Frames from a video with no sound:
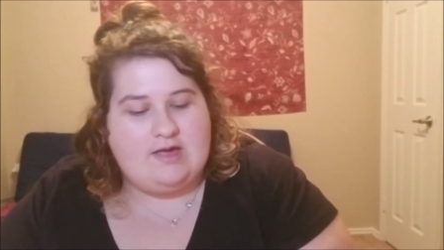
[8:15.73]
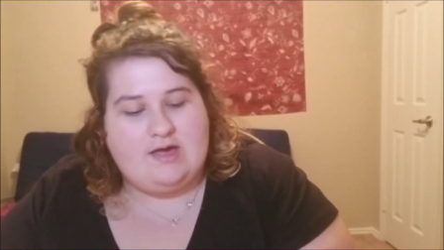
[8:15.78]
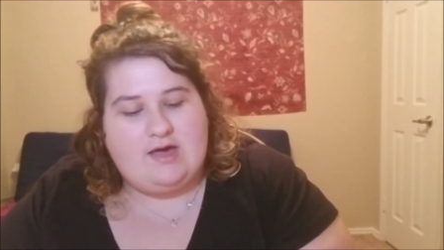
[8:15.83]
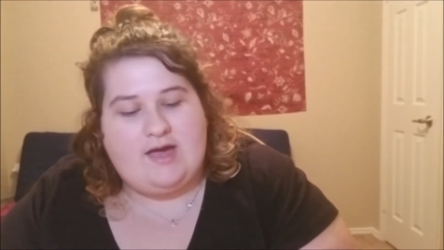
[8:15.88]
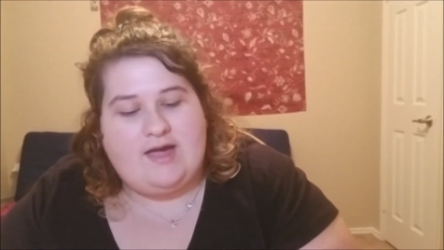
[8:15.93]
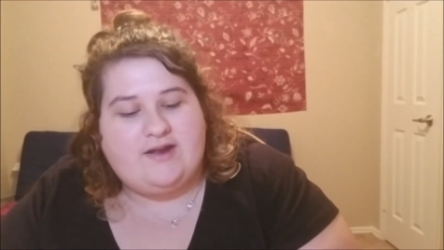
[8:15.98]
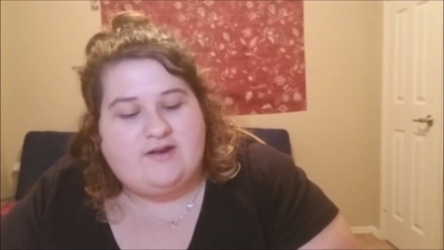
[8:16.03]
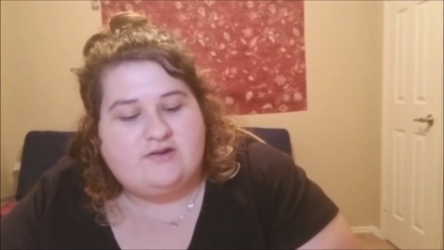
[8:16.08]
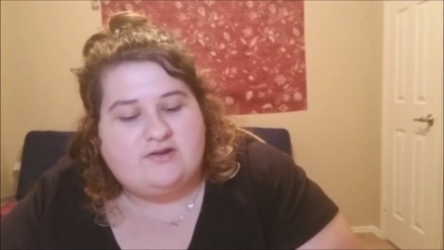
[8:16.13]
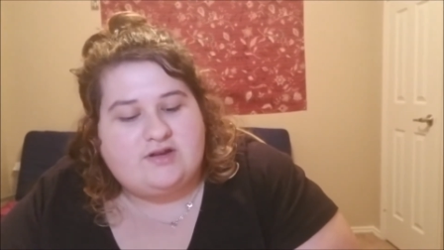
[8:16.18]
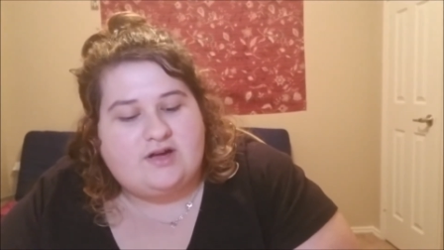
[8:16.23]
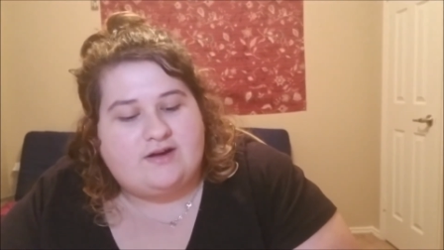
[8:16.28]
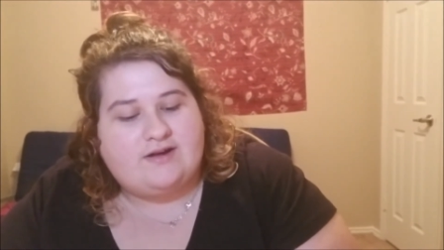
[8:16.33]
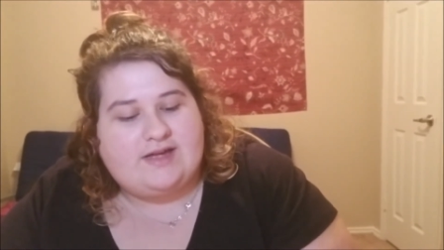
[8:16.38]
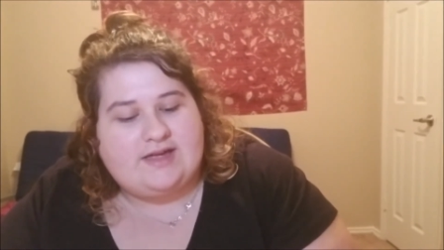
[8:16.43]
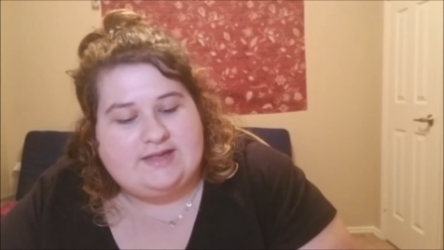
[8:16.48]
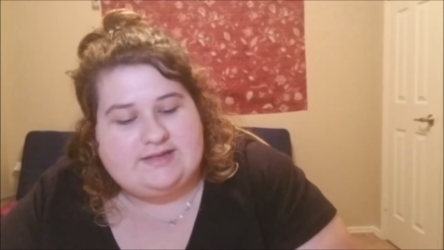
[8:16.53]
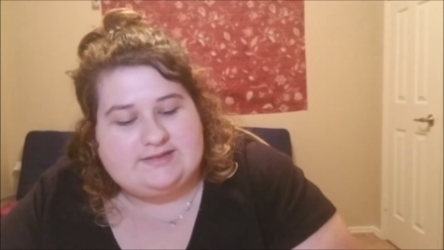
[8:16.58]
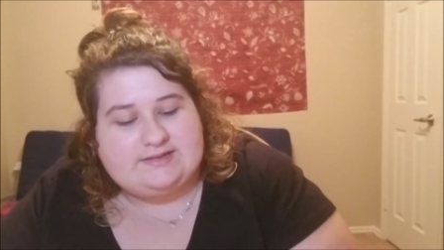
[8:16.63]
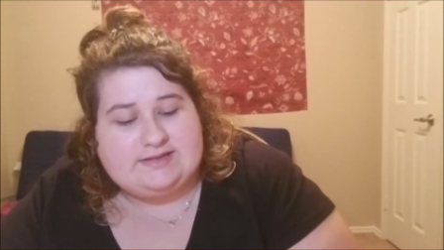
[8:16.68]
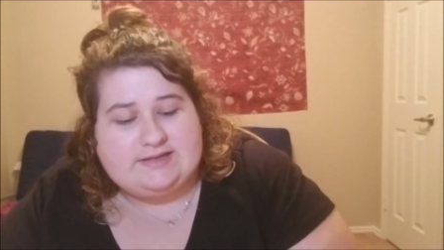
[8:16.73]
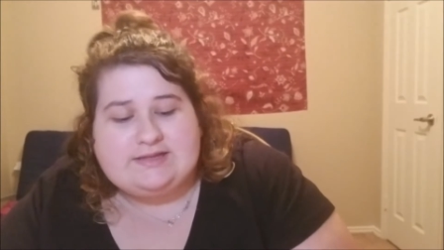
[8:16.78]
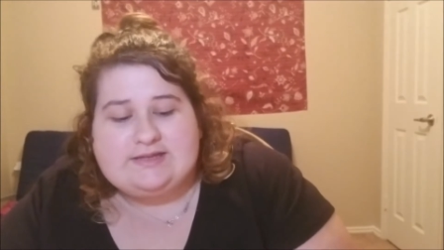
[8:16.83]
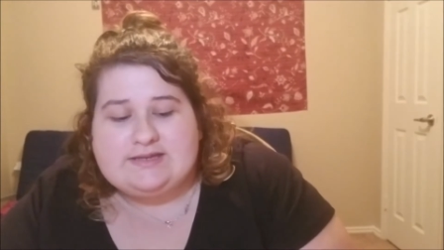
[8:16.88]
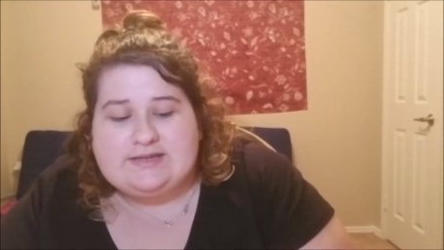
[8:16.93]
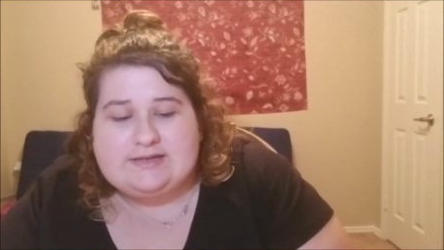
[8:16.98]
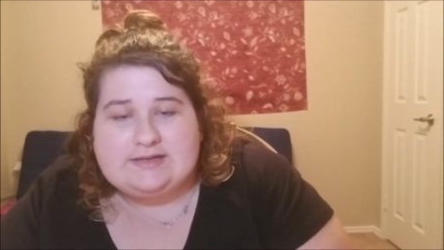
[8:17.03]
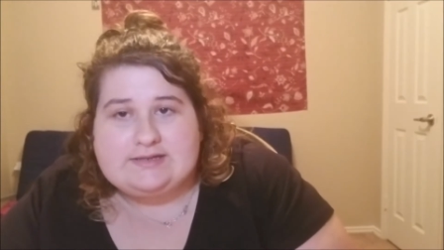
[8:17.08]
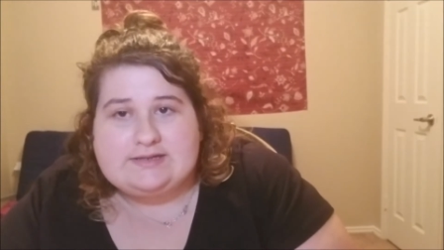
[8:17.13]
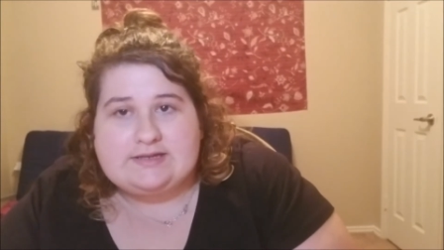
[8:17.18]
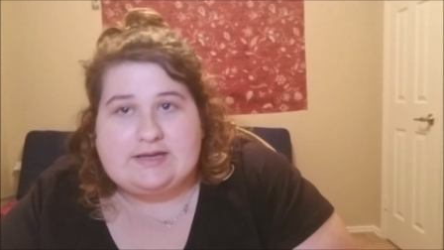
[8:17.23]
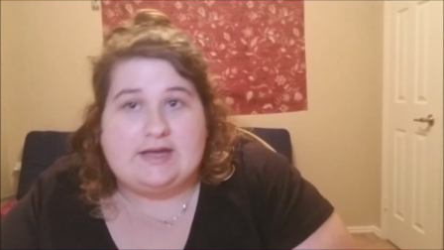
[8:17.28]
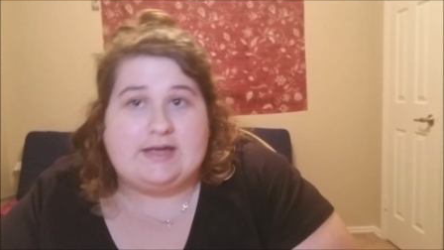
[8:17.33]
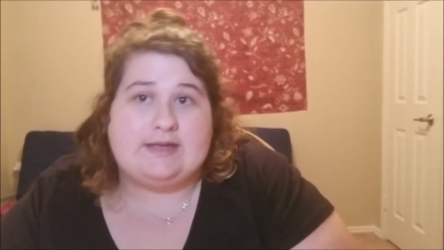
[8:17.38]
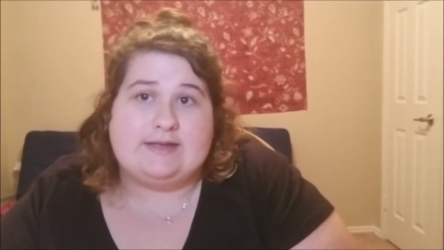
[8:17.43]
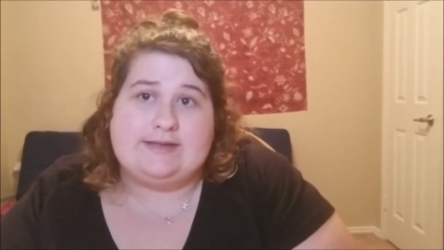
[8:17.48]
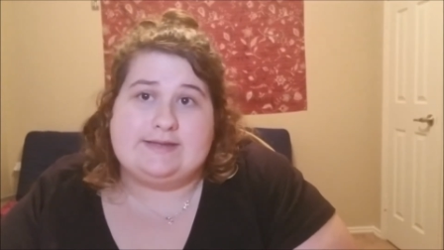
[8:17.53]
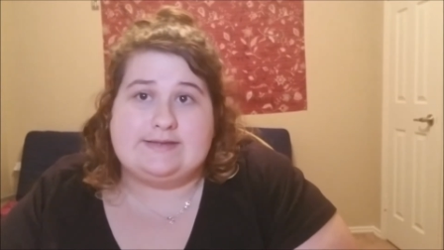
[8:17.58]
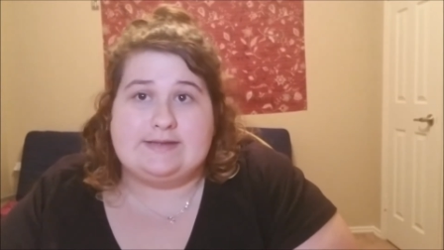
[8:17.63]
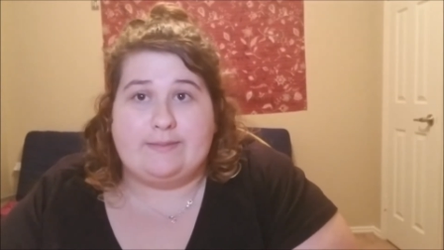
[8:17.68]
I know y'all can't see this
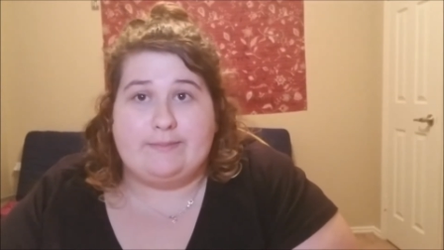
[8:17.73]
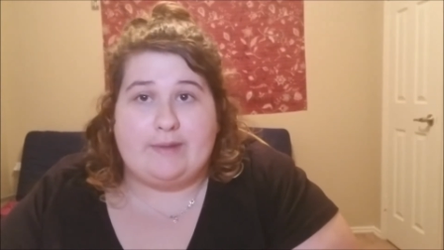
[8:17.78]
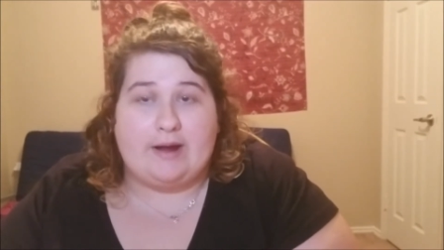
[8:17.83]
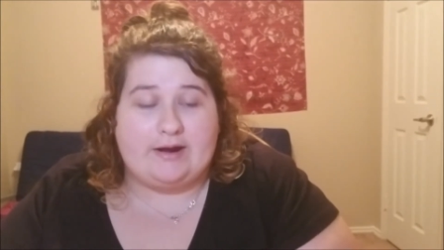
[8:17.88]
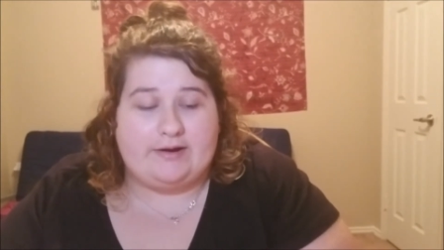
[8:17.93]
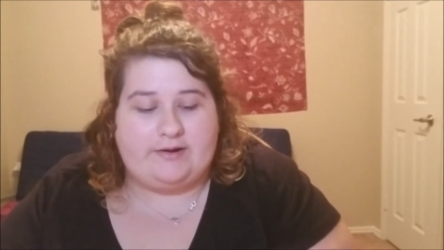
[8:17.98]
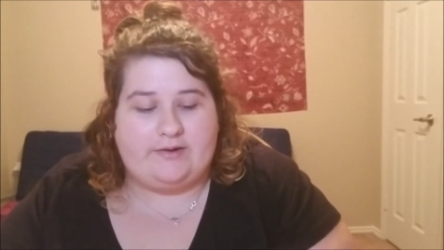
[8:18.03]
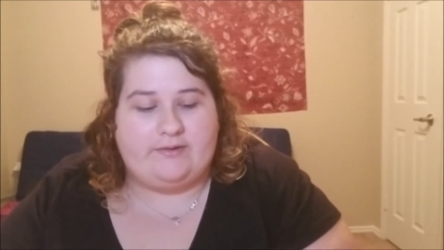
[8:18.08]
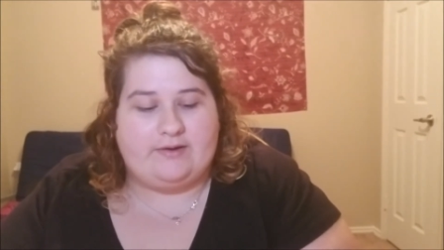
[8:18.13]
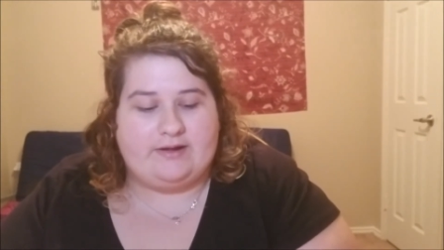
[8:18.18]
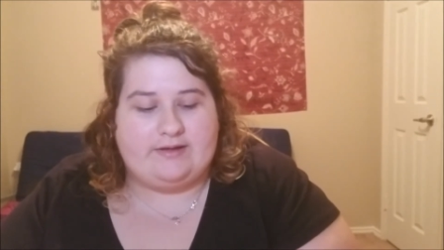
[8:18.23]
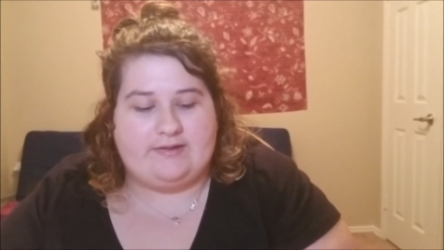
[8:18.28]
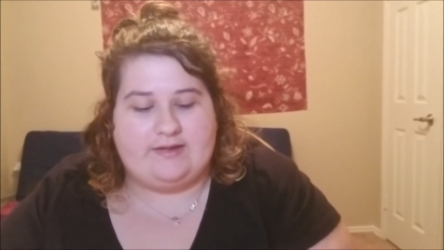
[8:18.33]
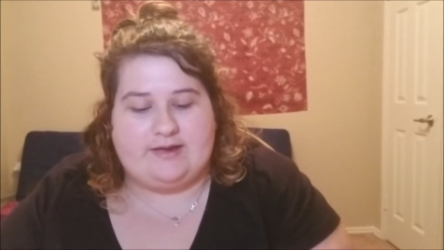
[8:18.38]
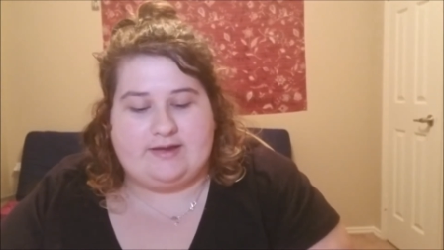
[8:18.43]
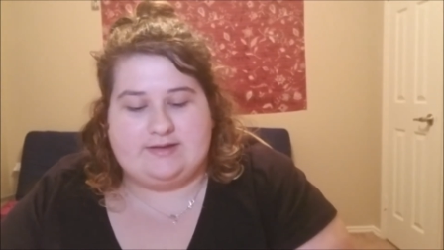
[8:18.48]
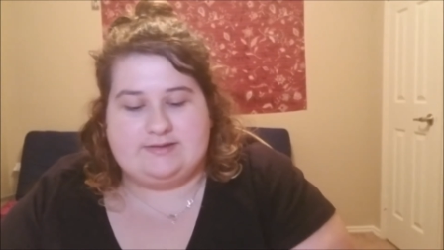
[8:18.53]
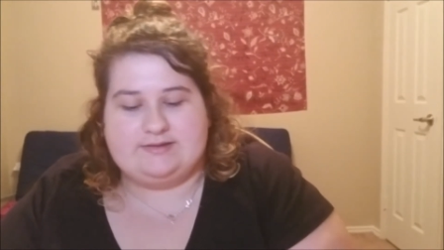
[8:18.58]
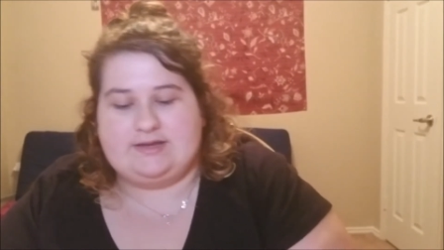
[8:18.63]
because I'm not doing like a